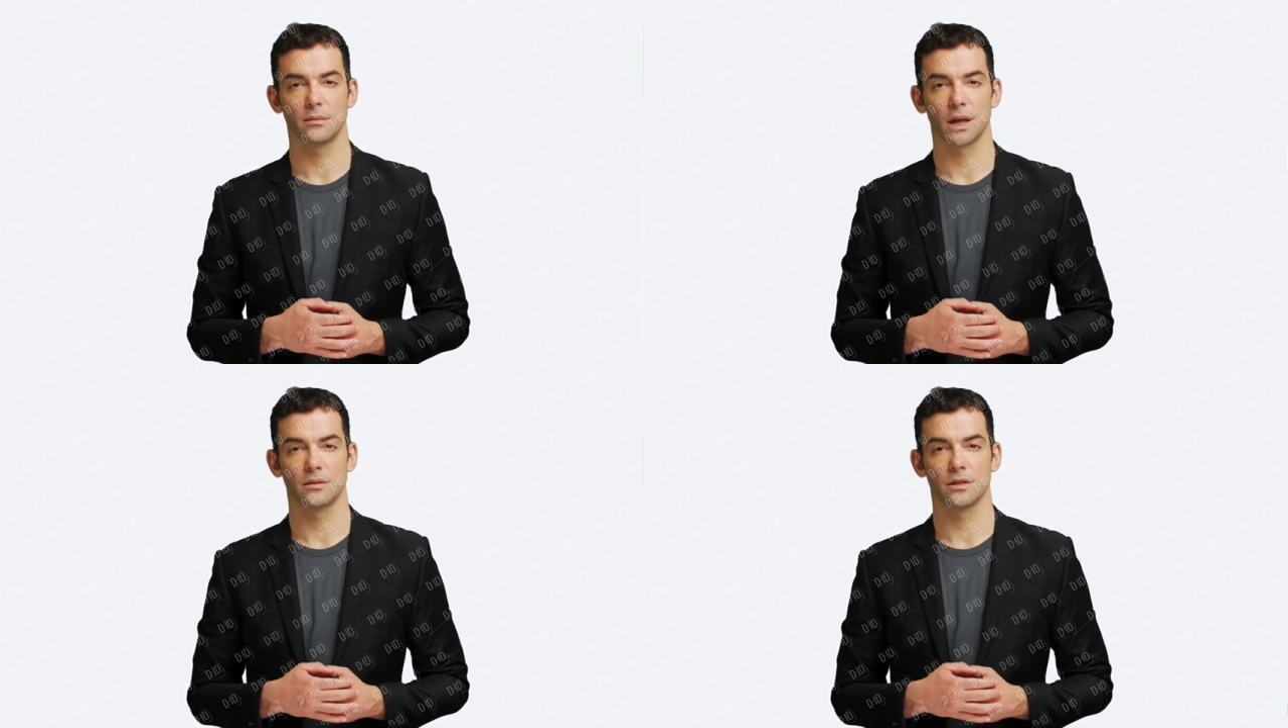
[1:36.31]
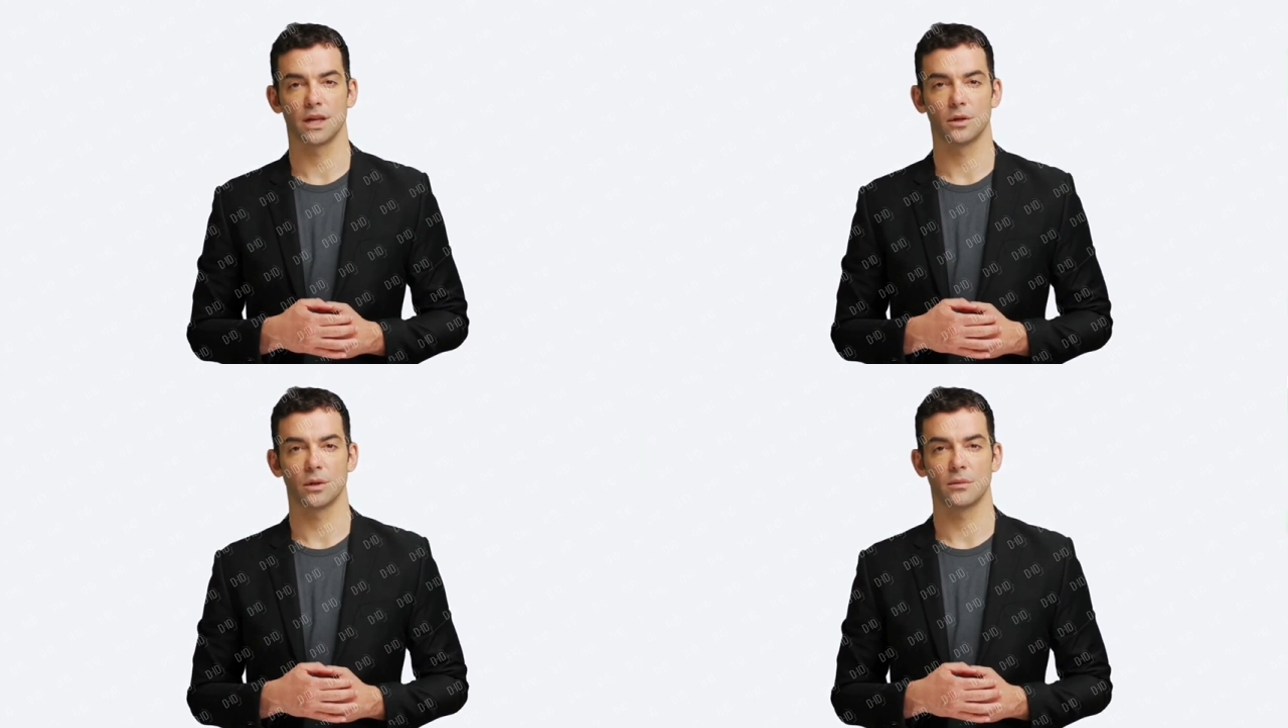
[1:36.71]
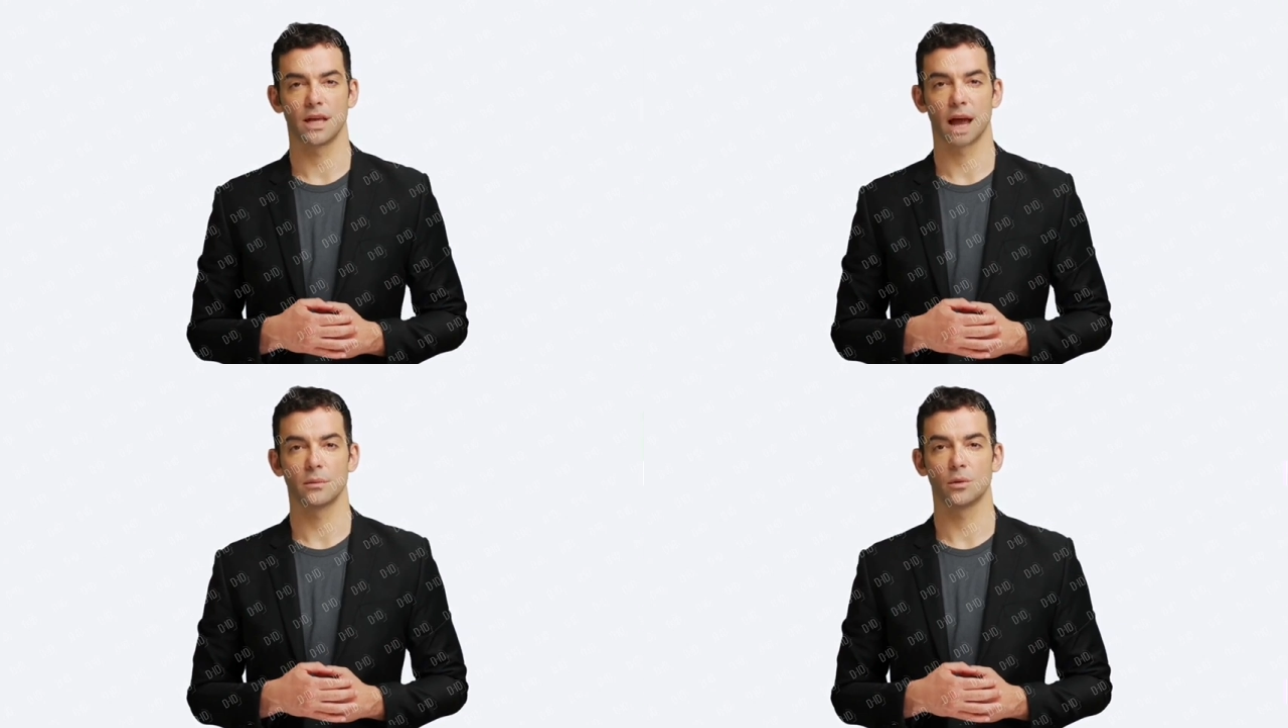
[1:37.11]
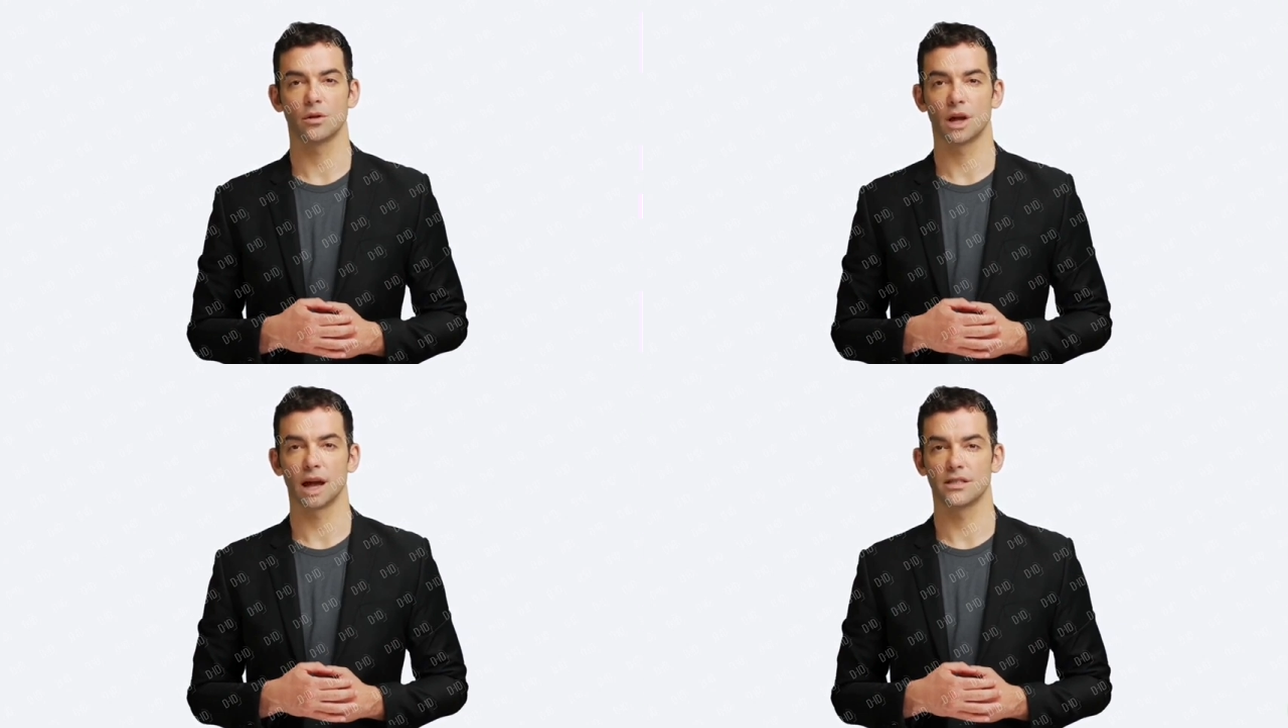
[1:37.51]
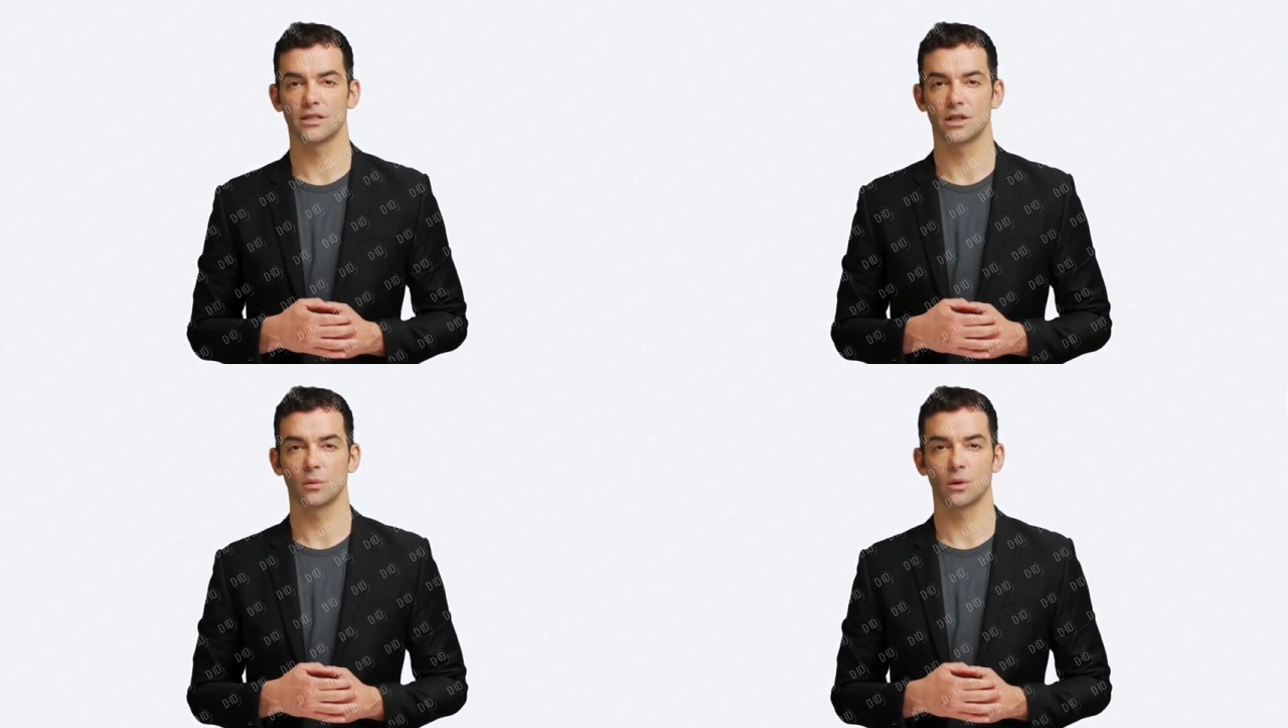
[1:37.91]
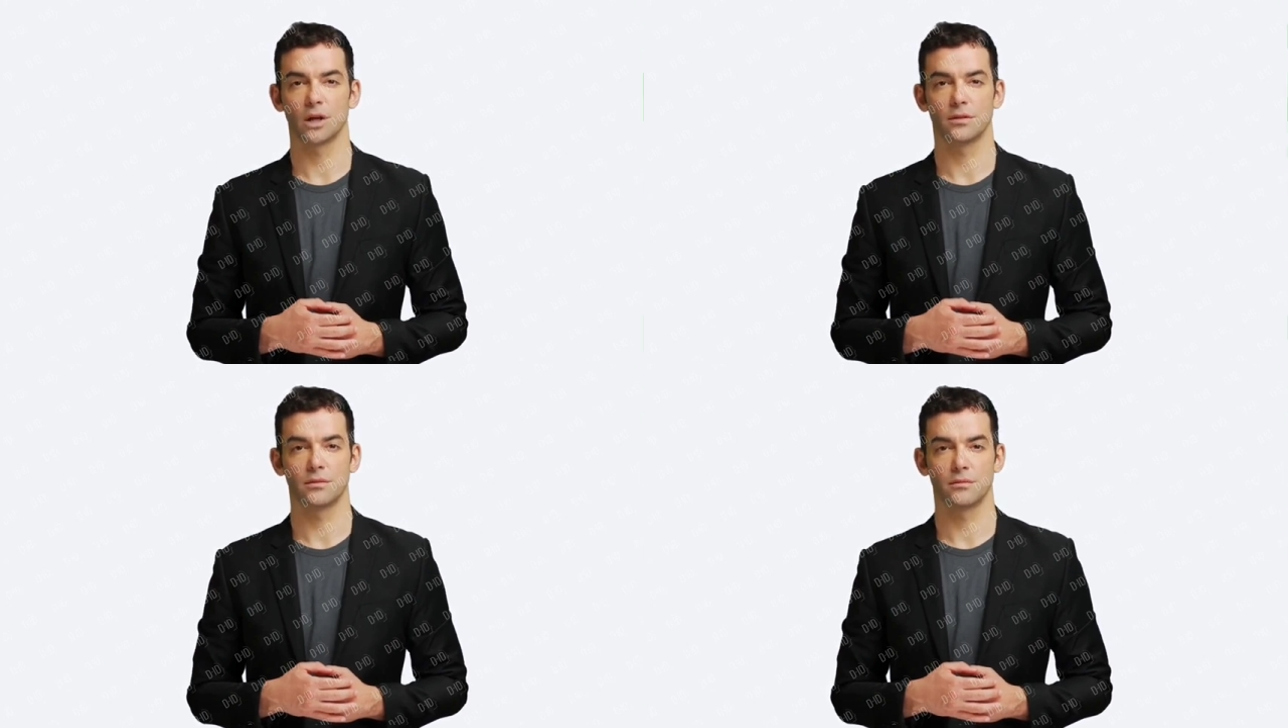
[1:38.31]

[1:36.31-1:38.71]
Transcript: by a follow-up sap or giant snowball.